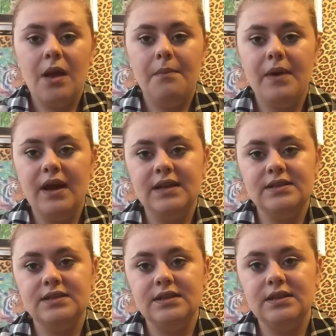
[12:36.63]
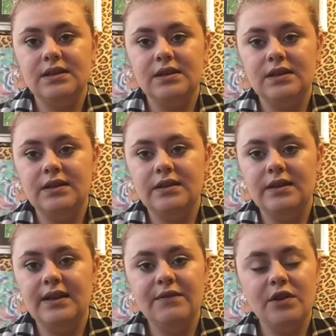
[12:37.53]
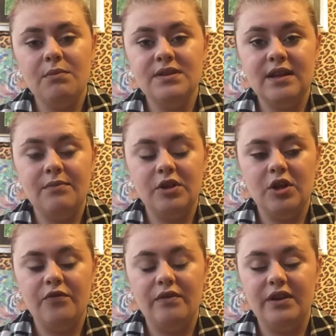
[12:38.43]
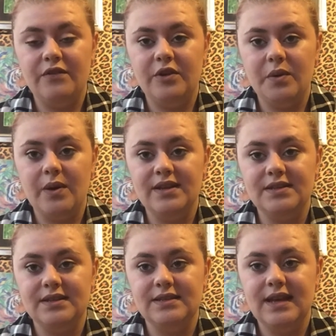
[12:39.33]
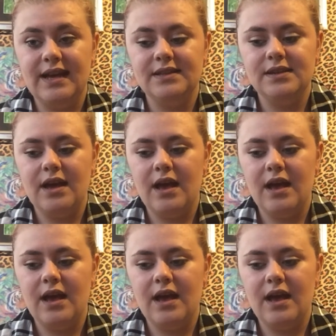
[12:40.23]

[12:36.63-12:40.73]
but leave your comments down below if you have any video requests, as I said.